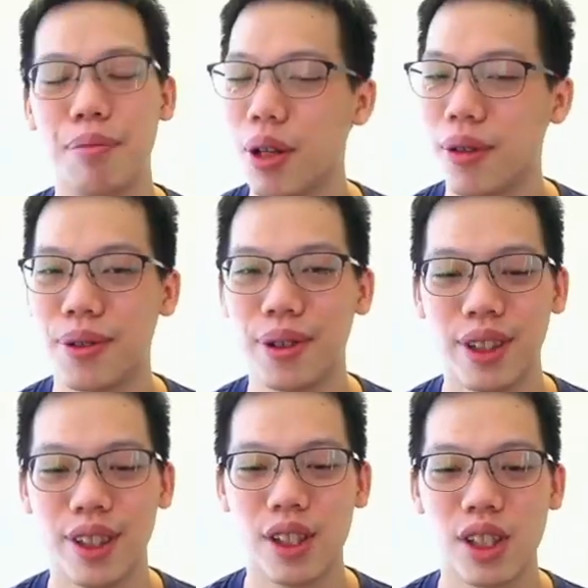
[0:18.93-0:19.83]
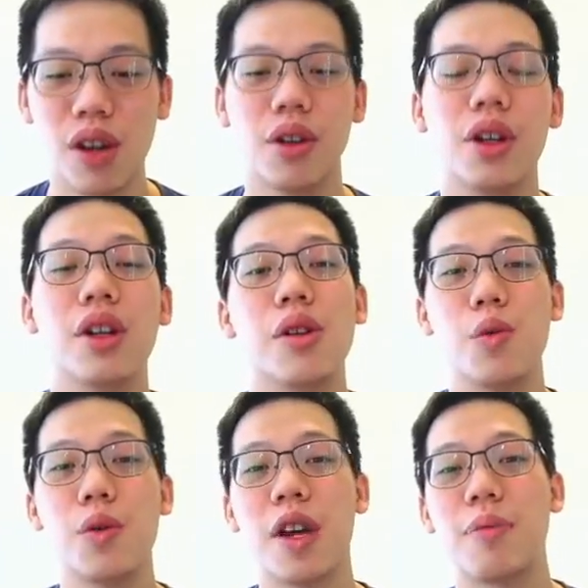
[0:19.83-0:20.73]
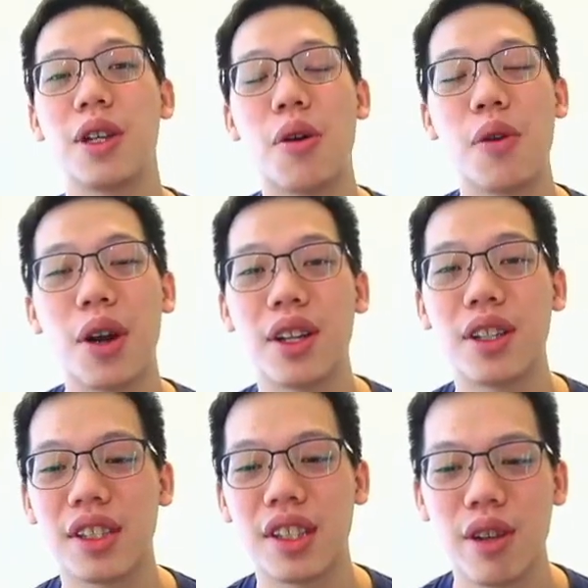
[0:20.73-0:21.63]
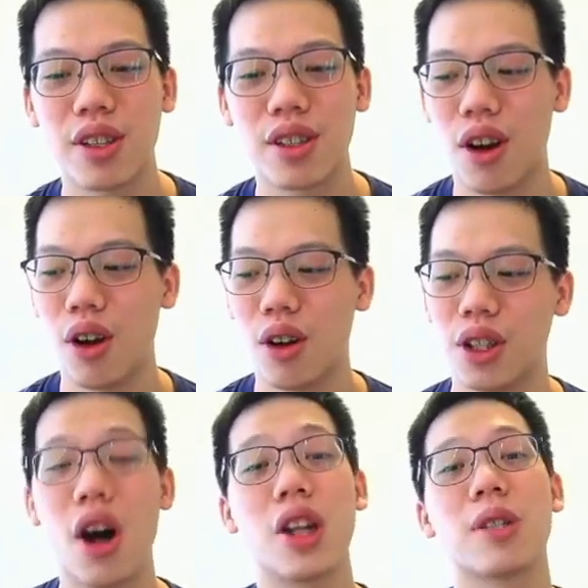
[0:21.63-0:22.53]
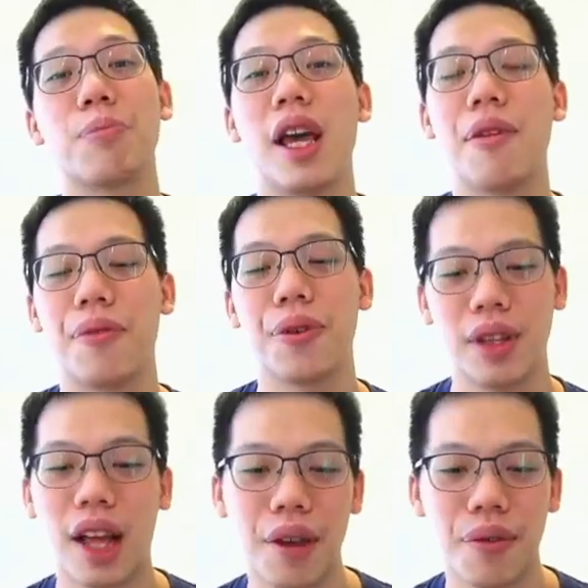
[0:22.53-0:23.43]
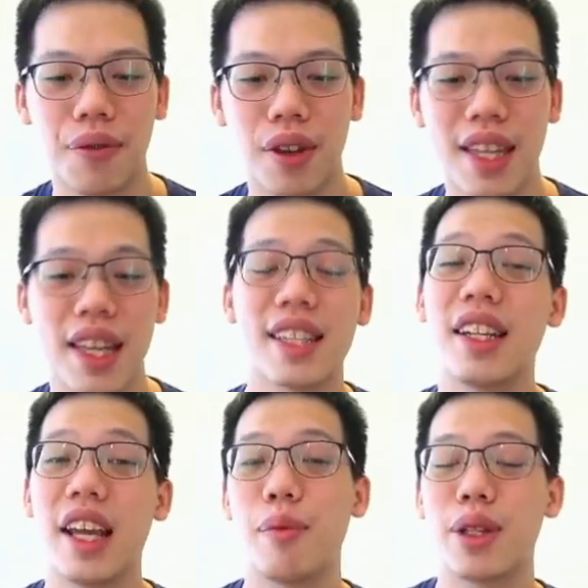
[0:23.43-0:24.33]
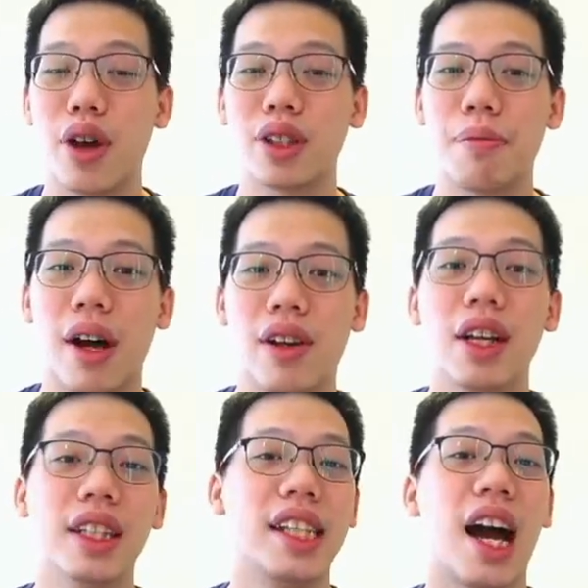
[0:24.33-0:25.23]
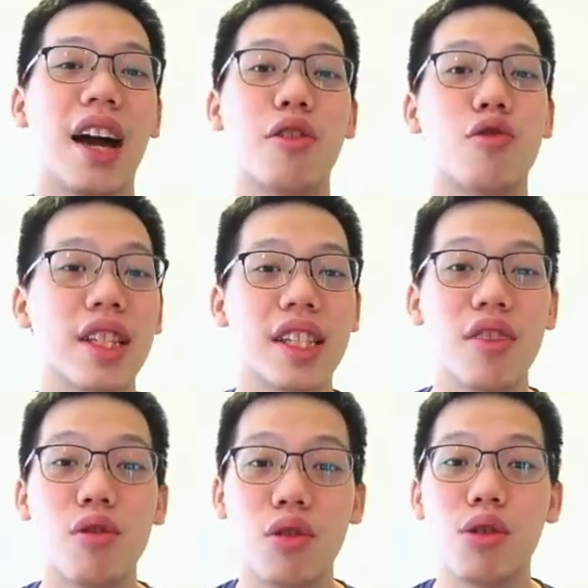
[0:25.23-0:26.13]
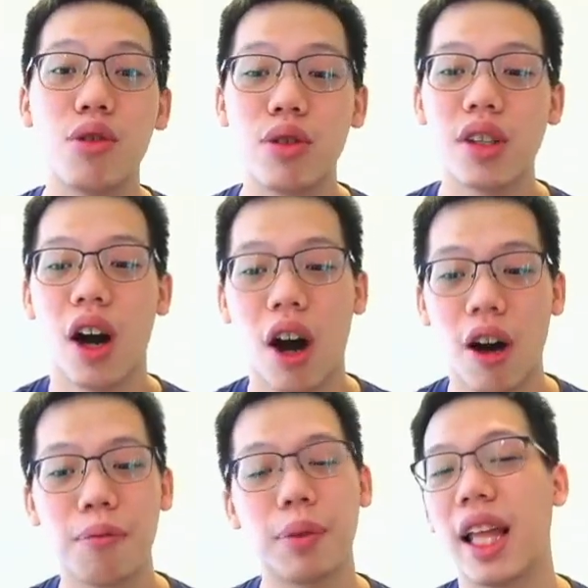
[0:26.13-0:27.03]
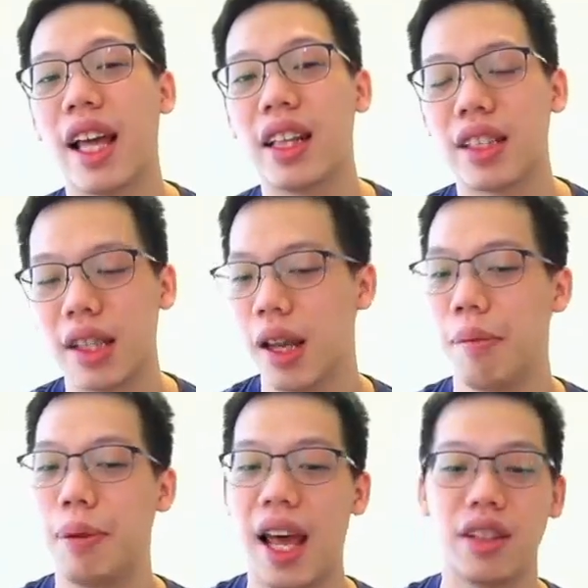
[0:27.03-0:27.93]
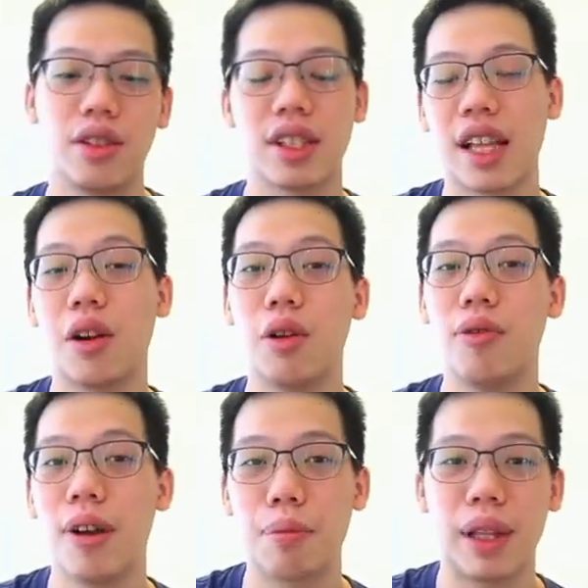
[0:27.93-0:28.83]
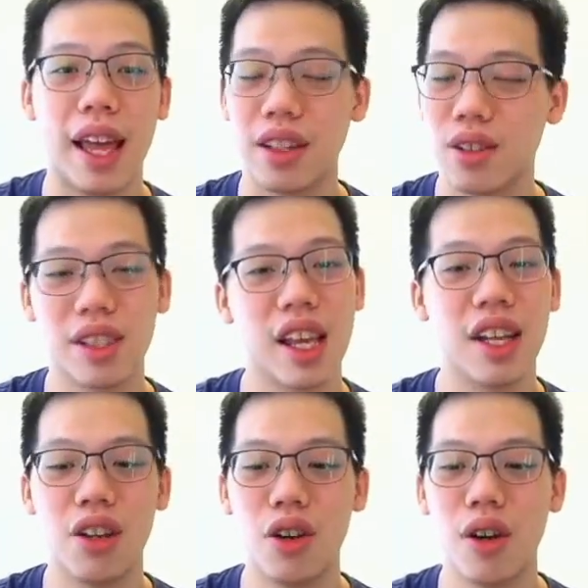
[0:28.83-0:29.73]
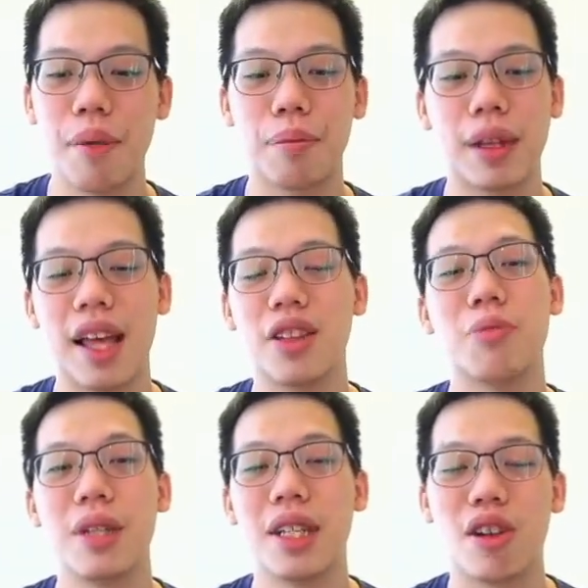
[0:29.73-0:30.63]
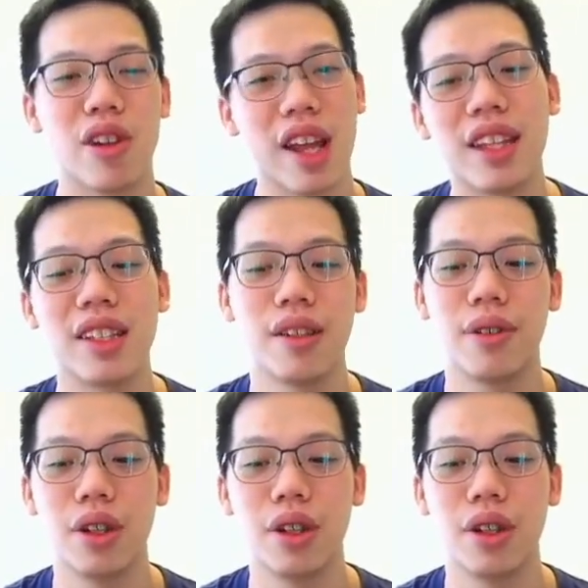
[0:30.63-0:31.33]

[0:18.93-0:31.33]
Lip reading: Beautiful. So, we have been going on a series called God's Plan for Your Life. And yesterday we talked about the unwritten rules of plans. Plan to start over, plan to say no, and plan to be creative.